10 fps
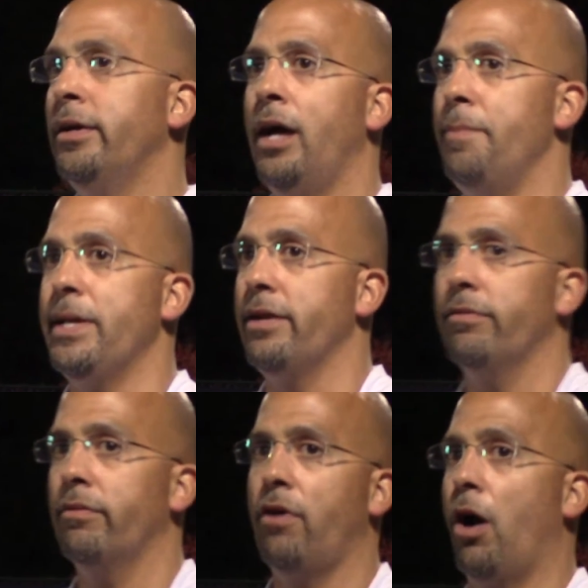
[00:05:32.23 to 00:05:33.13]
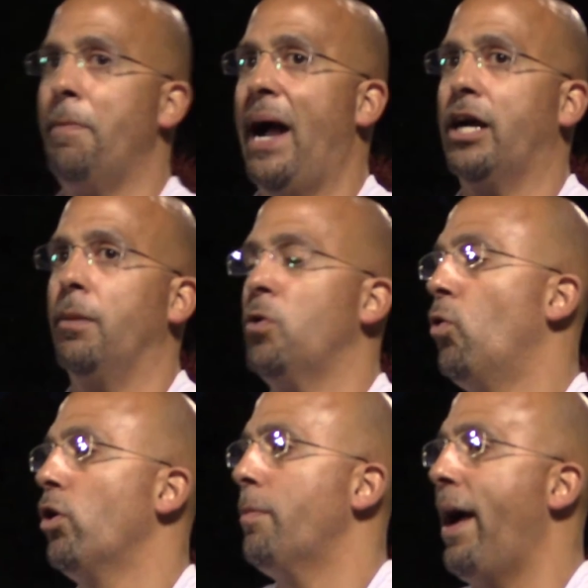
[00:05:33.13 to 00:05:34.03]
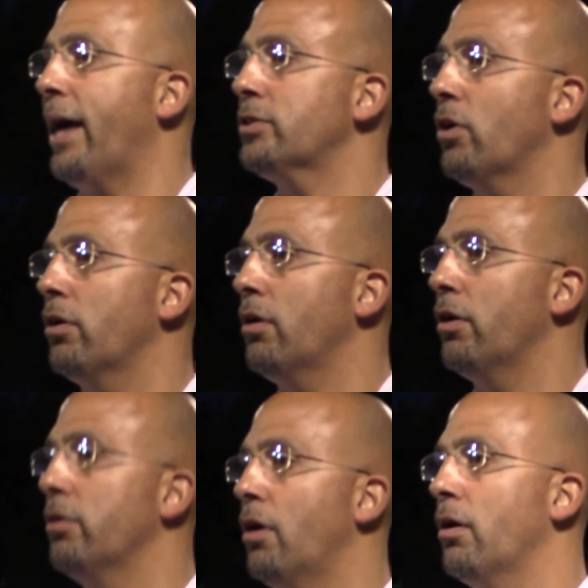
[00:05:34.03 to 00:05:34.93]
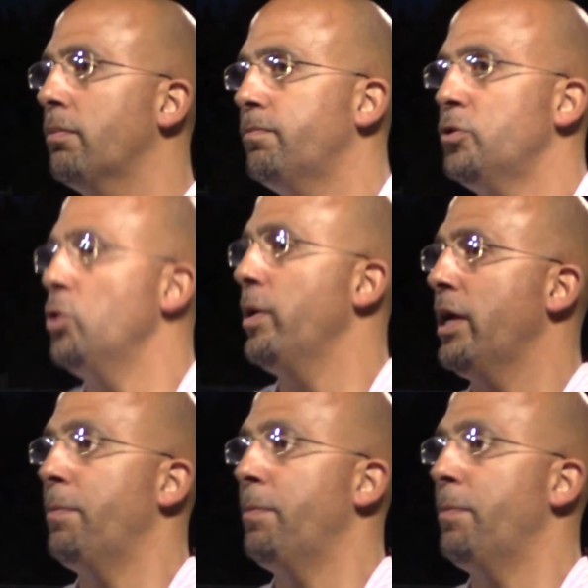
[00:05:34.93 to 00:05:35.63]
I mean, our backup quarterbacks are doing it,